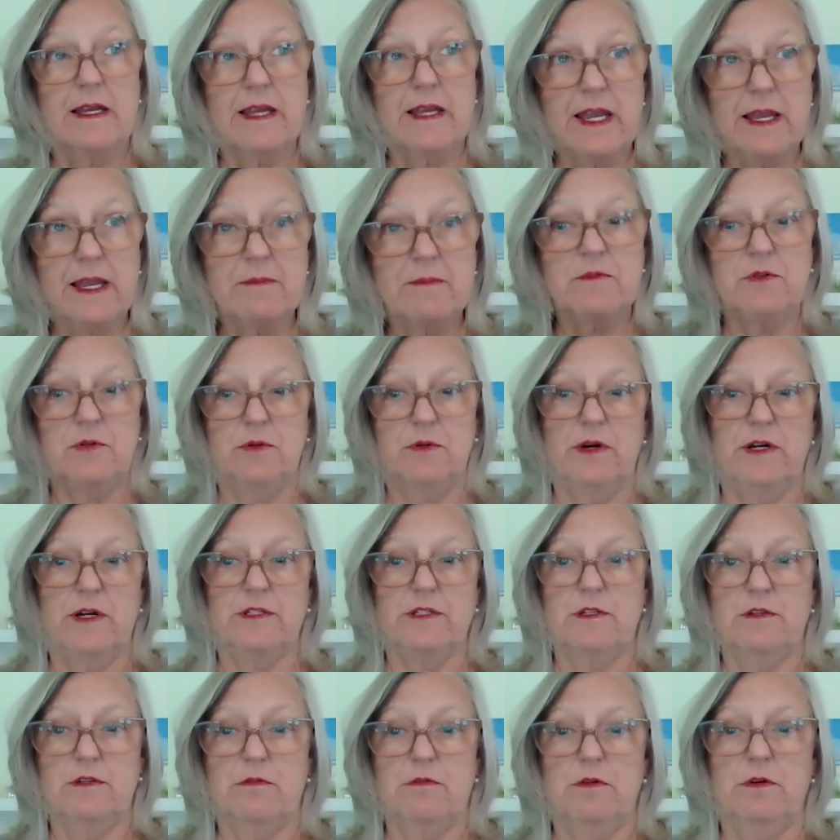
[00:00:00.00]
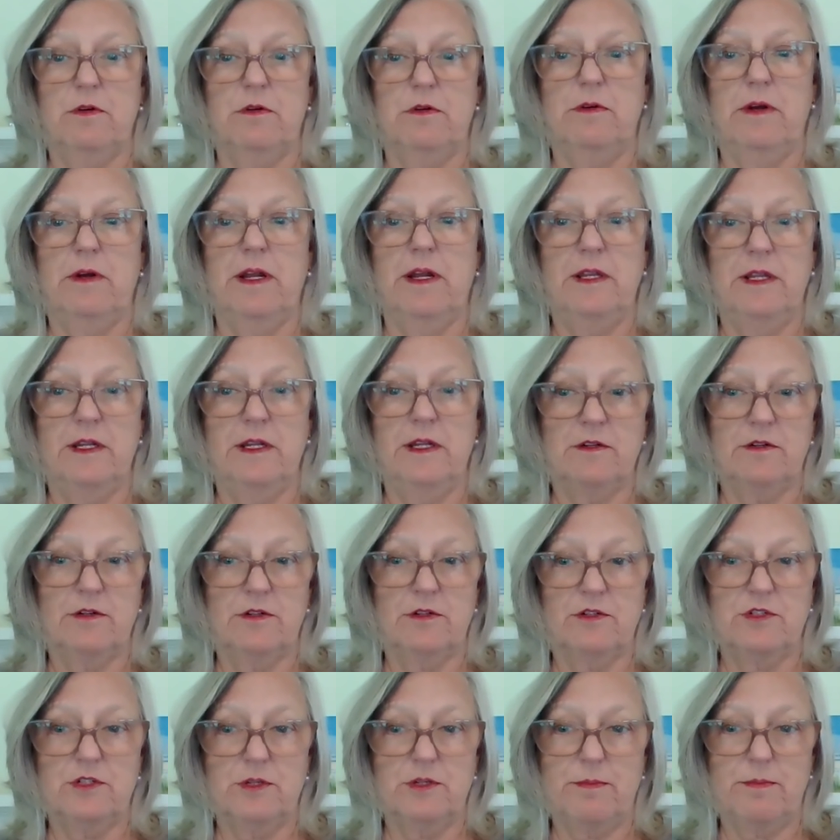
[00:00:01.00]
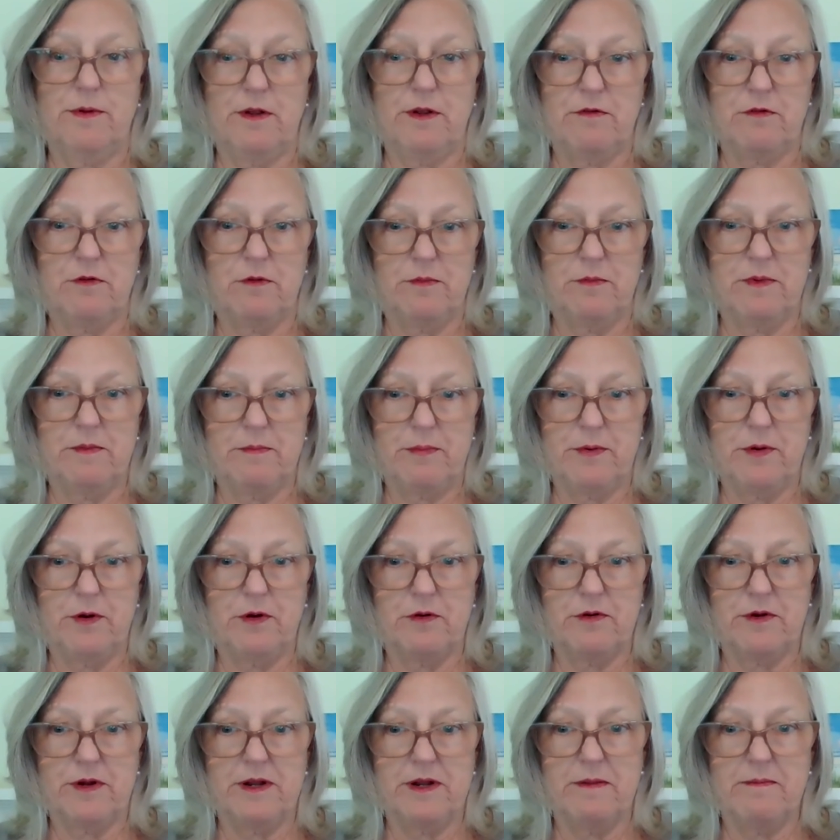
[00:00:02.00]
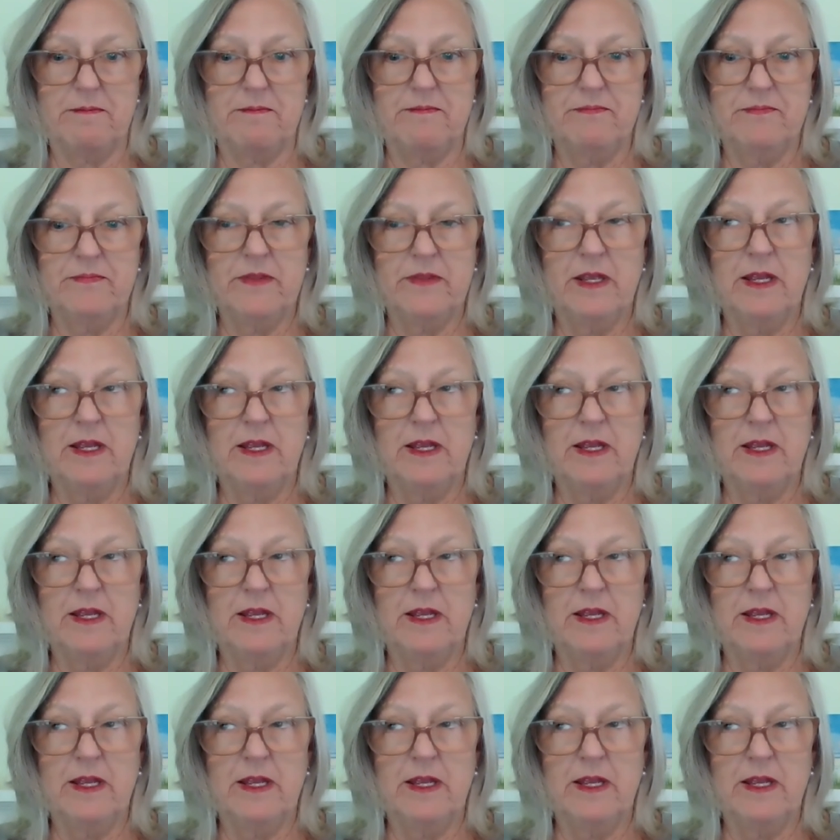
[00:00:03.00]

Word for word: came to us through an internship recruitment program.